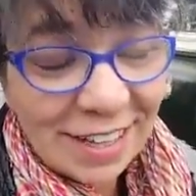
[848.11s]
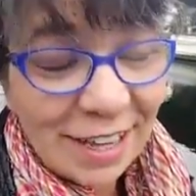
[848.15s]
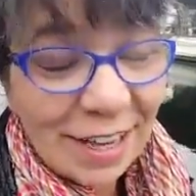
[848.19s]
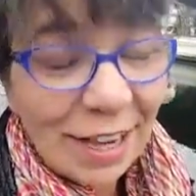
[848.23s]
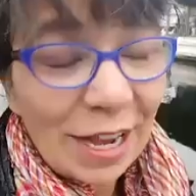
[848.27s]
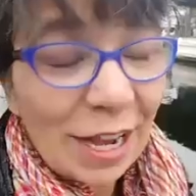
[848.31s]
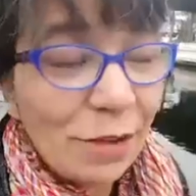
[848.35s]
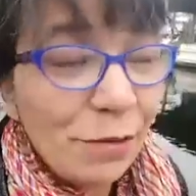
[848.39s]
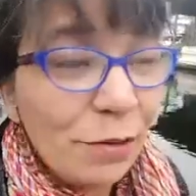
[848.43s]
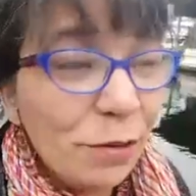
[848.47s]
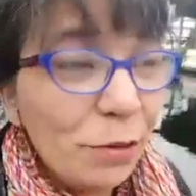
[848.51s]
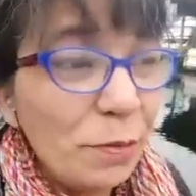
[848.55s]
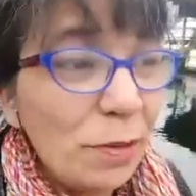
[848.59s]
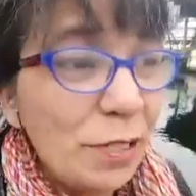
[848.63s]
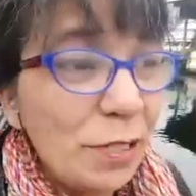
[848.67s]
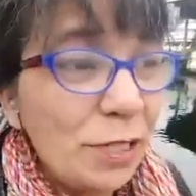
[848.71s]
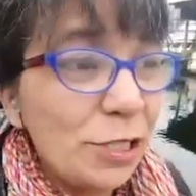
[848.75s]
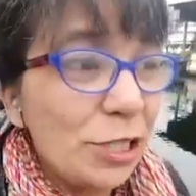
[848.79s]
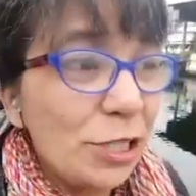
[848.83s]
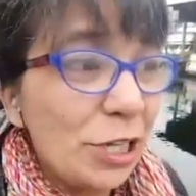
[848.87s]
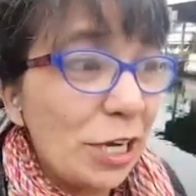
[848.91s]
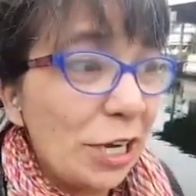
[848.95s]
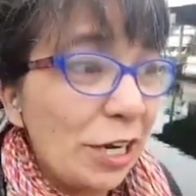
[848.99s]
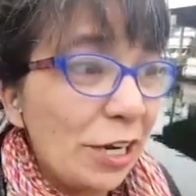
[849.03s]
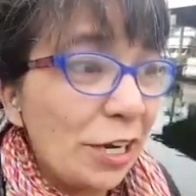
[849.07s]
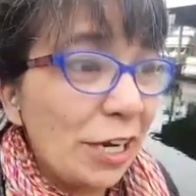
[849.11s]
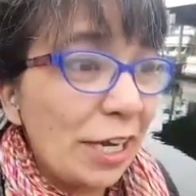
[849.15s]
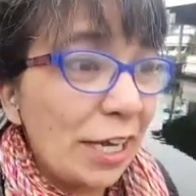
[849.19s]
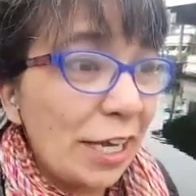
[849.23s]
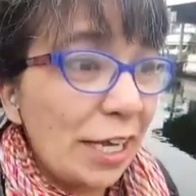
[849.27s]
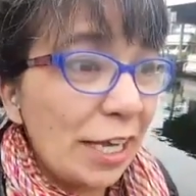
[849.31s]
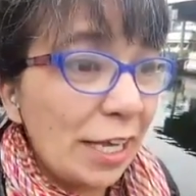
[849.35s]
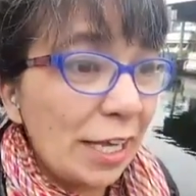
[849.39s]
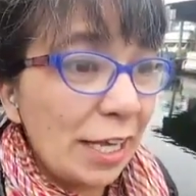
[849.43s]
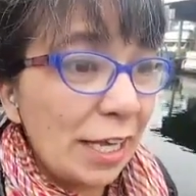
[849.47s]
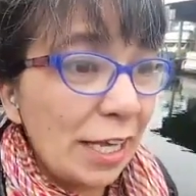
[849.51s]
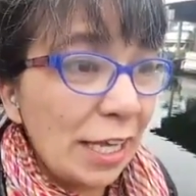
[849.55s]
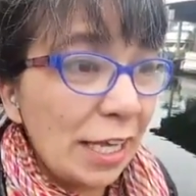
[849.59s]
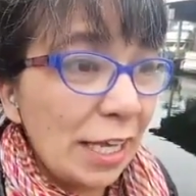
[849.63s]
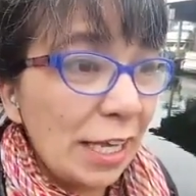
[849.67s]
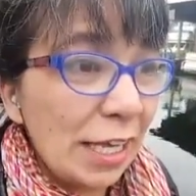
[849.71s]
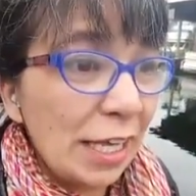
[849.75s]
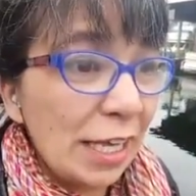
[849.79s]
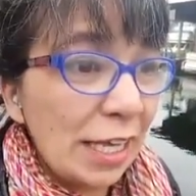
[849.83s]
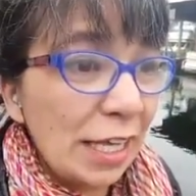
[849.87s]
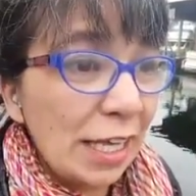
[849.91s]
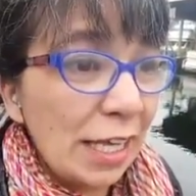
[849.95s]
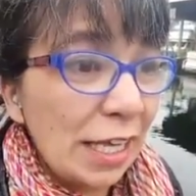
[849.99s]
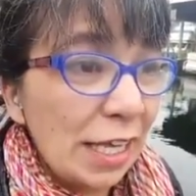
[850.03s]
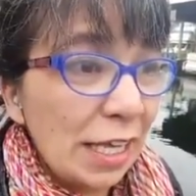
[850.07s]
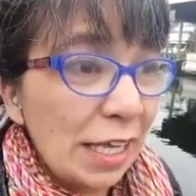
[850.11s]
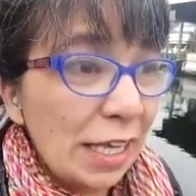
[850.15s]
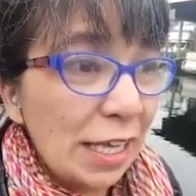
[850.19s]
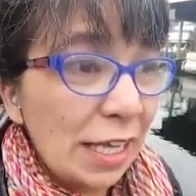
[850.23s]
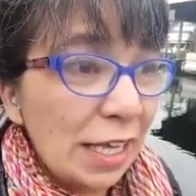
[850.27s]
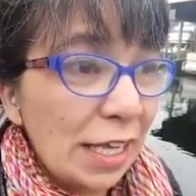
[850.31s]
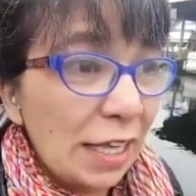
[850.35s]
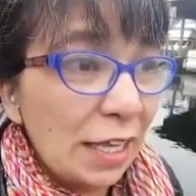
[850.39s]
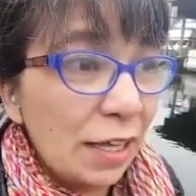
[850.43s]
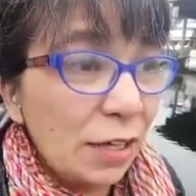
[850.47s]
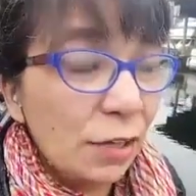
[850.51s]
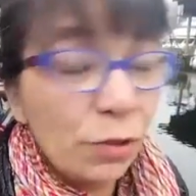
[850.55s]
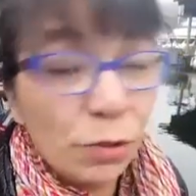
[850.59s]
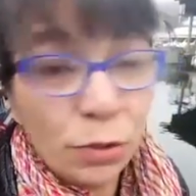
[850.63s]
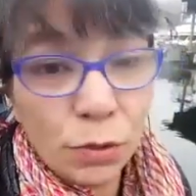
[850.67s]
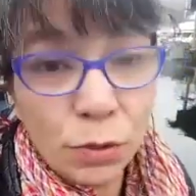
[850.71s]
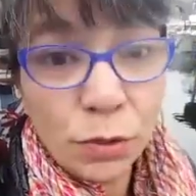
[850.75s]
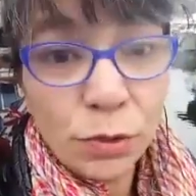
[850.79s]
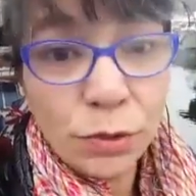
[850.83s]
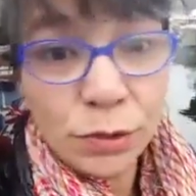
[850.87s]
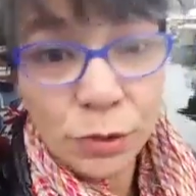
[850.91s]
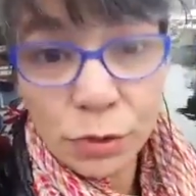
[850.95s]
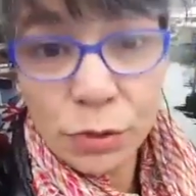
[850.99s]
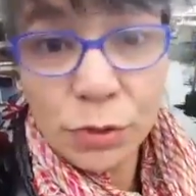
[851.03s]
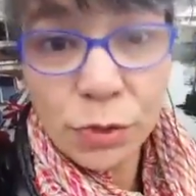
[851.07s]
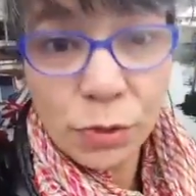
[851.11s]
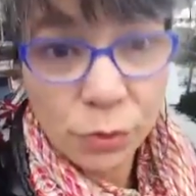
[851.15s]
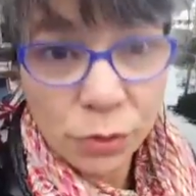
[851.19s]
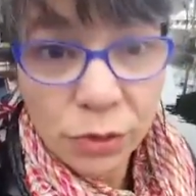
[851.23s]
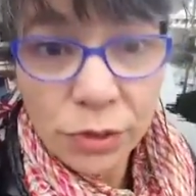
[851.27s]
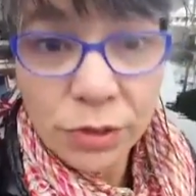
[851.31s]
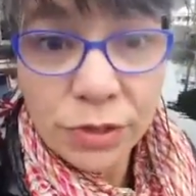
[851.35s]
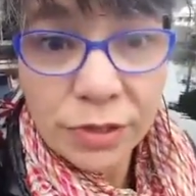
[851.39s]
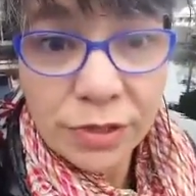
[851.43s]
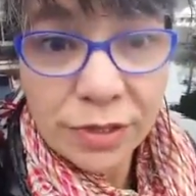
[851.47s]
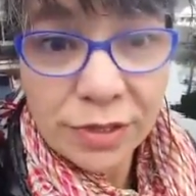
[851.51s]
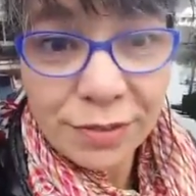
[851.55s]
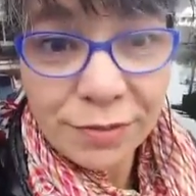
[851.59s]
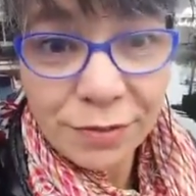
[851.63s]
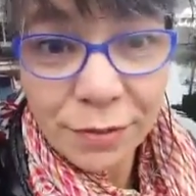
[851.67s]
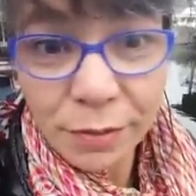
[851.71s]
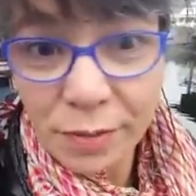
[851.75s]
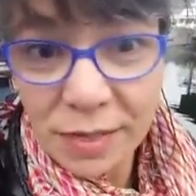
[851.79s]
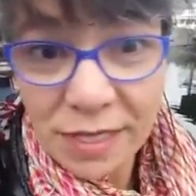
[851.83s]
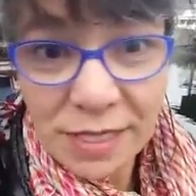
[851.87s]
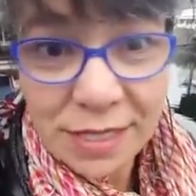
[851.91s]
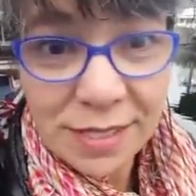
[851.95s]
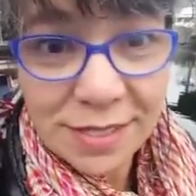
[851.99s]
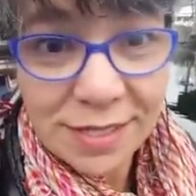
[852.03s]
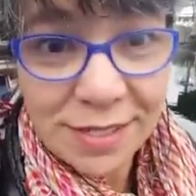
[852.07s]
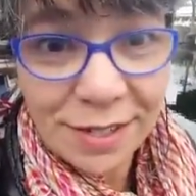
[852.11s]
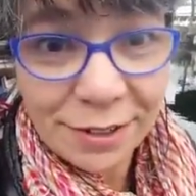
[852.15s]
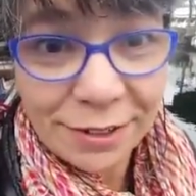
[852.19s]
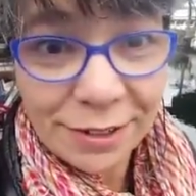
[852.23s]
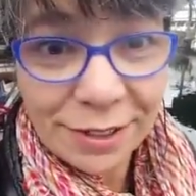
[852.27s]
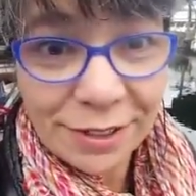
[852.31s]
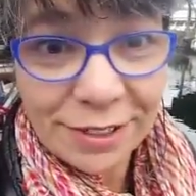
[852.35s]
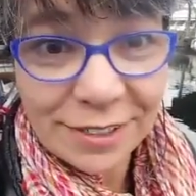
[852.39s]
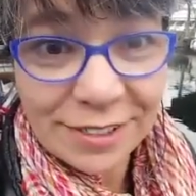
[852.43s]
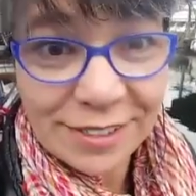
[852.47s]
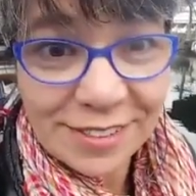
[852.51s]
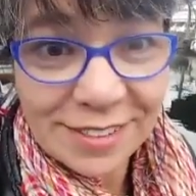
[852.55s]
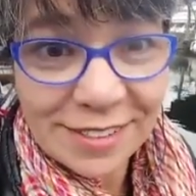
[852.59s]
I will be sharing cool new tools for business owners.